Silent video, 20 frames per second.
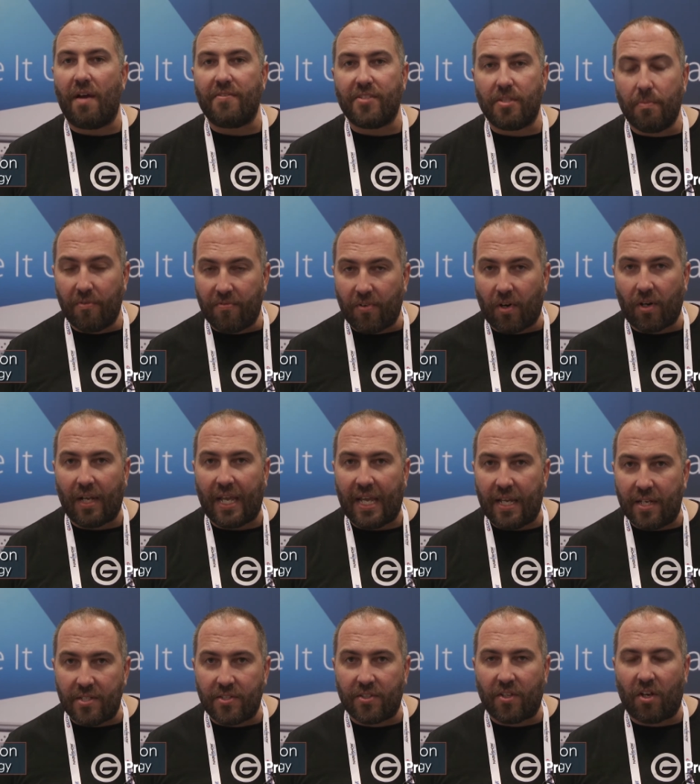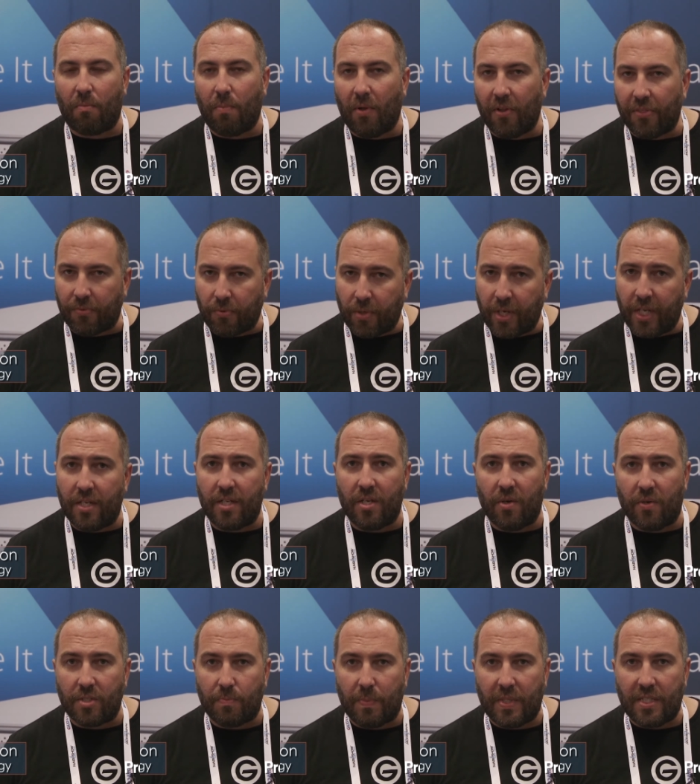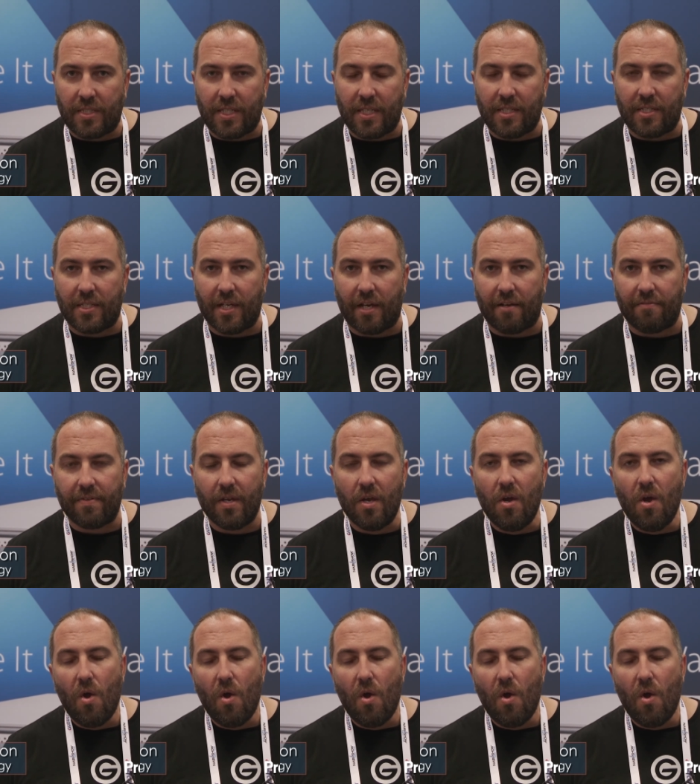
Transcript: off some of our latest Thunderbolt three and U S B C stuff.